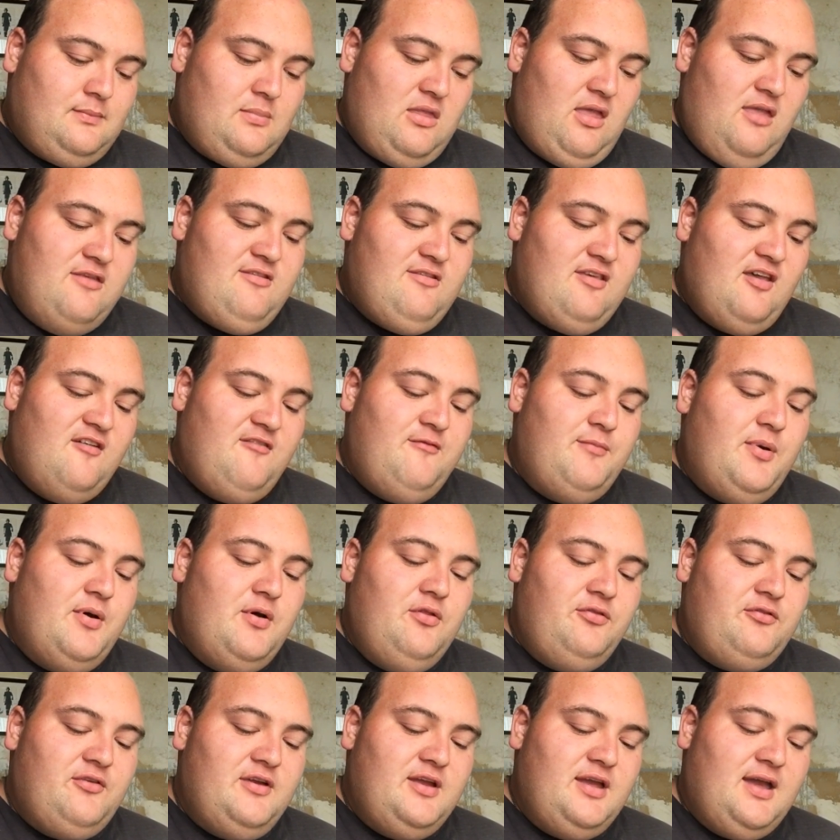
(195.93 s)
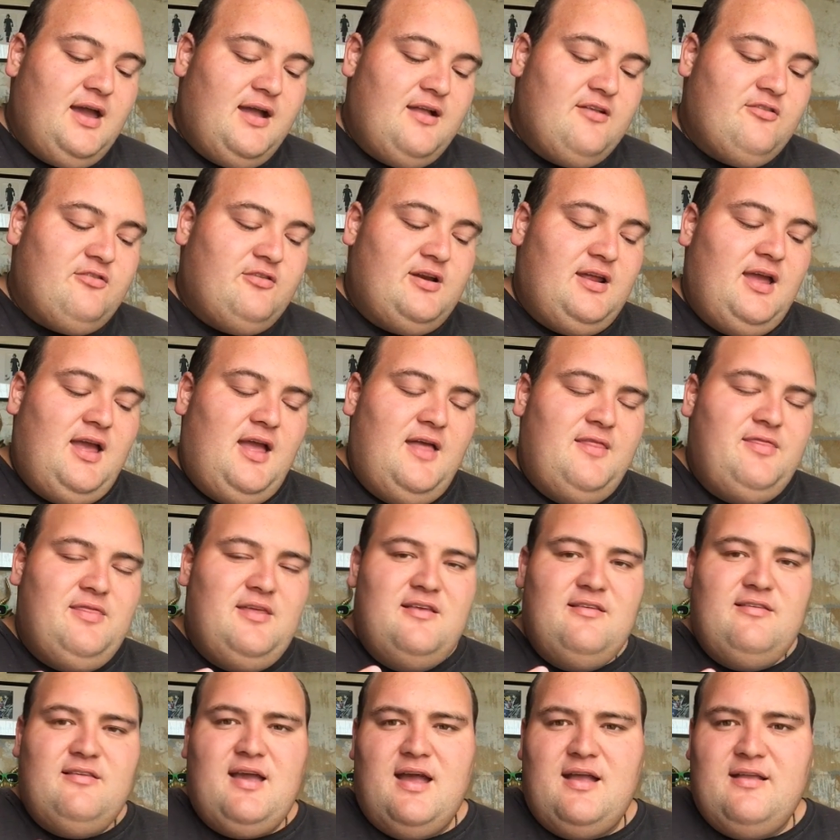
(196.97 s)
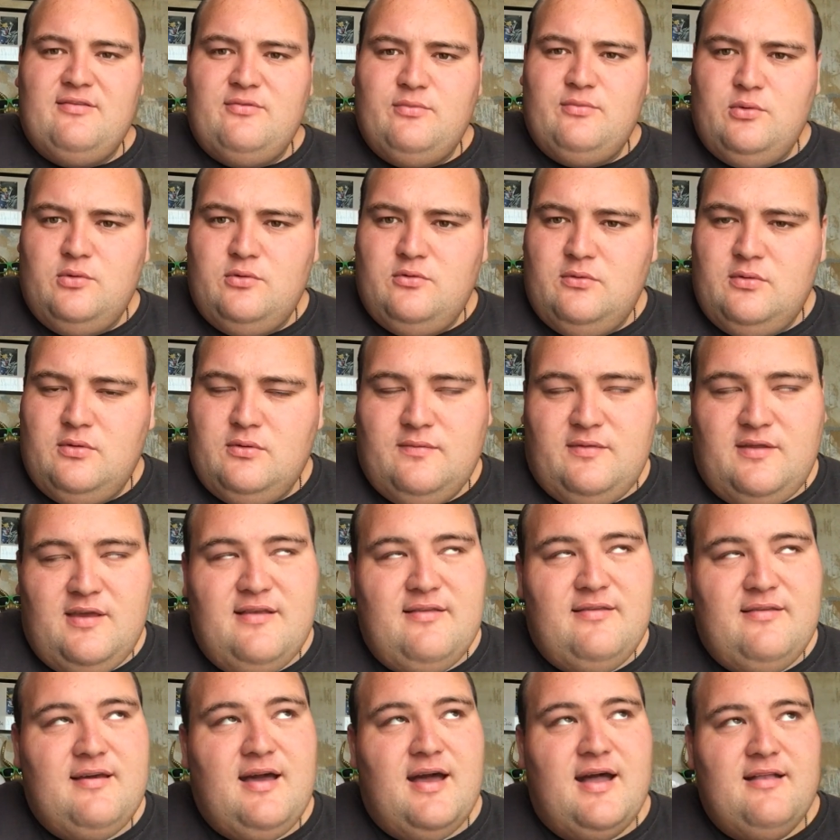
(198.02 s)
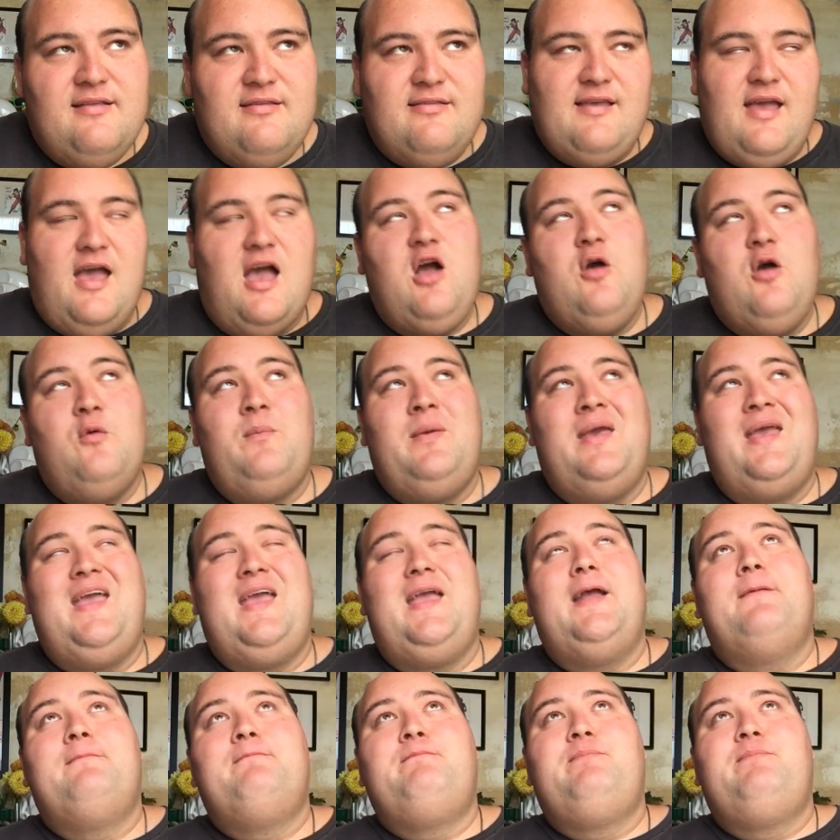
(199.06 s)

So I've pulled 3 cards already, and these cards tell me